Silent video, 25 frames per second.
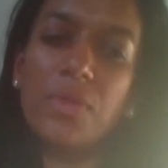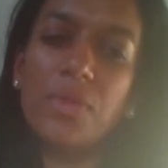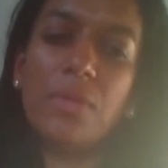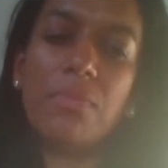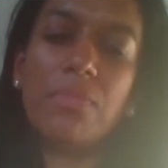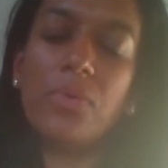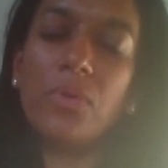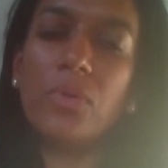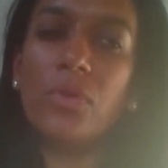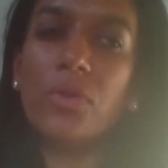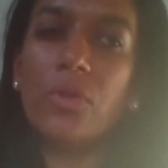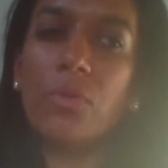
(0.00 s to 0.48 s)

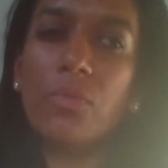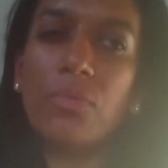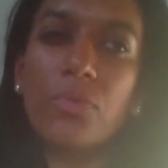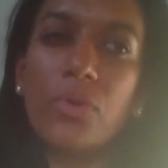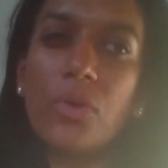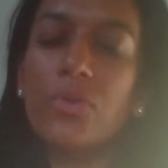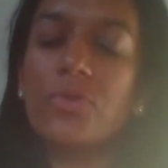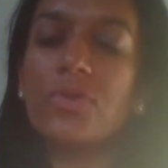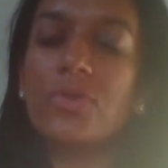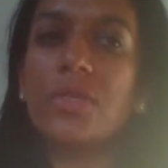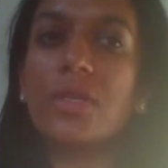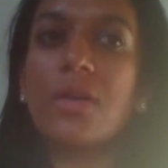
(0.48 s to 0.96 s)
people the
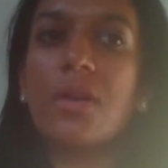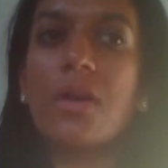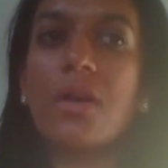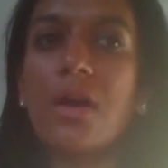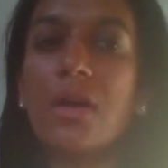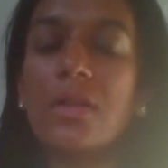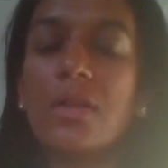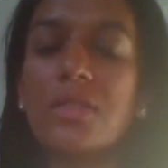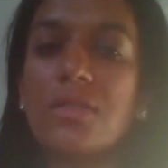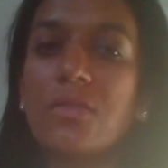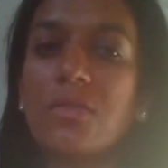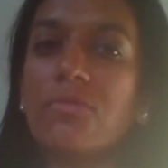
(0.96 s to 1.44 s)
pros and
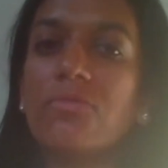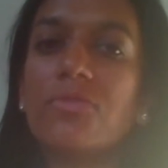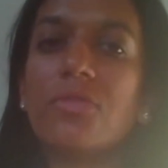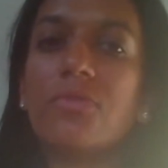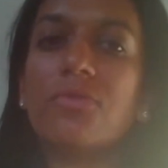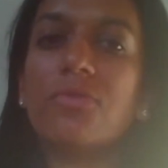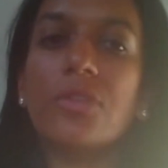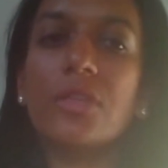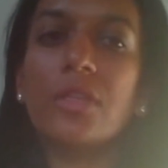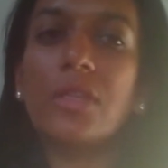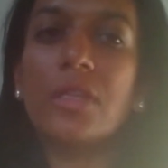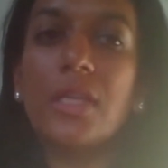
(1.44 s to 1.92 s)
cons of
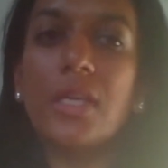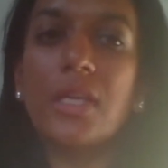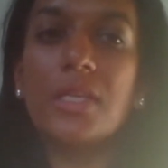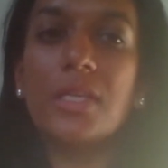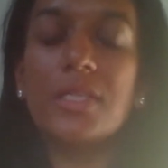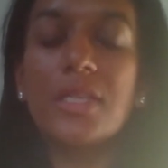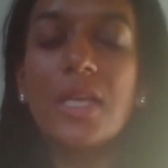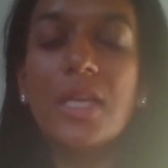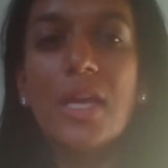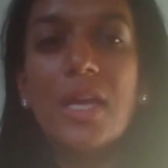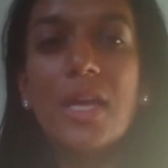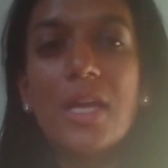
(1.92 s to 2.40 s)
different
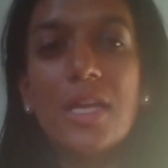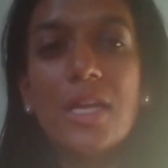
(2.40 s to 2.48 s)
things,